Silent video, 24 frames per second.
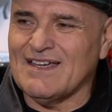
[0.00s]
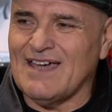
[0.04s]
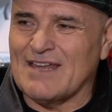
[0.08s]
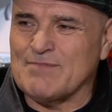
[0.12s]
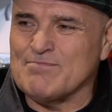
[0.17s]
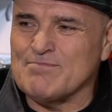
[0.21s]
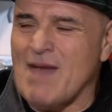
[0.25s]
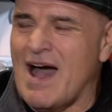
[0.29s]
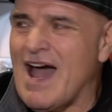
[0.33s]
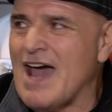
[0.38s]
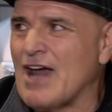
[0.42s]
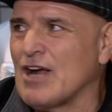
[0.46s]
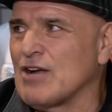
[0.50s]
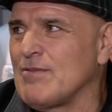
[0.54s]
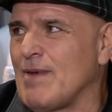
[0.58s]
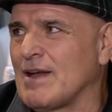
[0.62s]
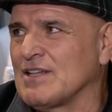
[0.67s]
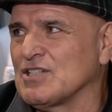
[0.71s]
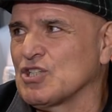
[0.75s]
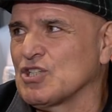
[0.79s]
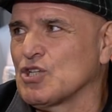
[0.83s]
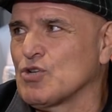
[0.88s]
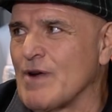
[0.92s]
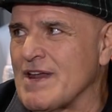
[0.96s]
admire a
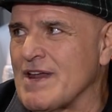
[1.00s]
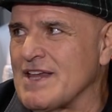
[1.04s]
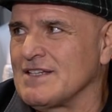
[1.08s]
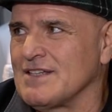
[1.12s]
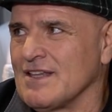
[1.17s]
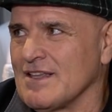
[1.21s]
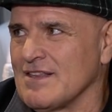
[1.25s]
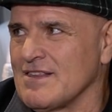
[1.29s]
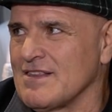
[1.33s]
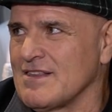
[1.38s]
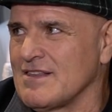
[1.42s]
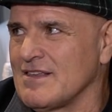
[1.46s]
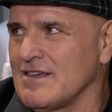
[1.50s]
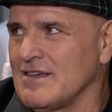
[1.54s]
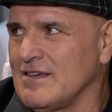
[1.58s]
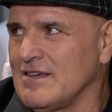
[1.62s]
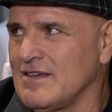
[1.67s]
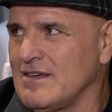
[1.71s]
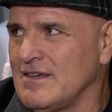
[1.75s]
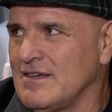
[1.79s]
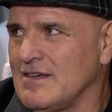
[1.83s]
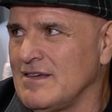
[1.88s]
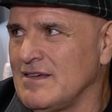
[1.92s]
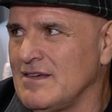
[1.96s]
man's greatness
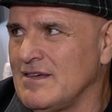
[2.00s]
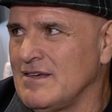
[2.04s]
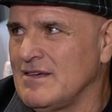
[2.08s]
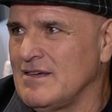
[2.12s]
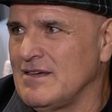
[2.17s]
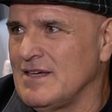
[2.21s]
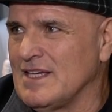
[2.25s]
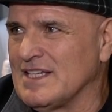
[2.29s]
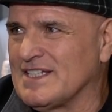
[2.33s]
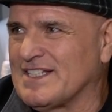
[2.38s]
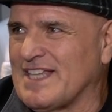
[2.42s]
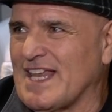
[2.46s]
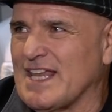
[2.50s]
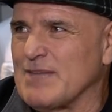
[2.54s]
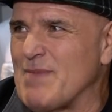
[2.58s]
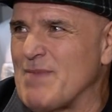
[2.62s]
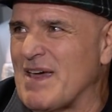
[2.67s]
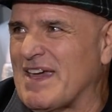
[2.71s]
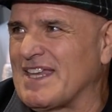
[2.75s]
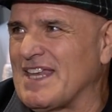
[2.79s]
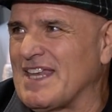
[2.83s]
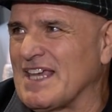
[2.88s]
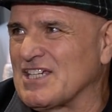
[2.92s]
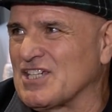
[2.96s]
instead of
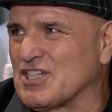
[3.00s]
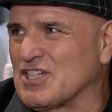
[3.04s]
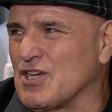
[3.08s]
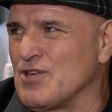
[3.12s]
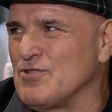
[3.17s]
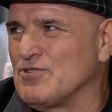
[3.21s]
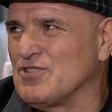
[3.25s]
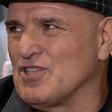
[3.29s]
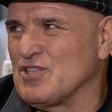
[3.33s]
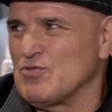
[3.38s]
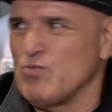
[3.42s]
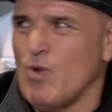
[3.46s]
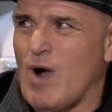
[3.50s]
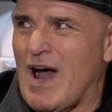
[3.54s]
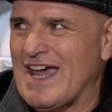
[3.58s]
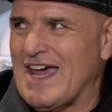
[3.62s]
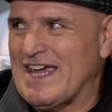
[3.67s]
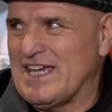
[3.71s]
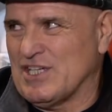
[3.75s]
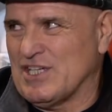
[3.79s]
making excuses why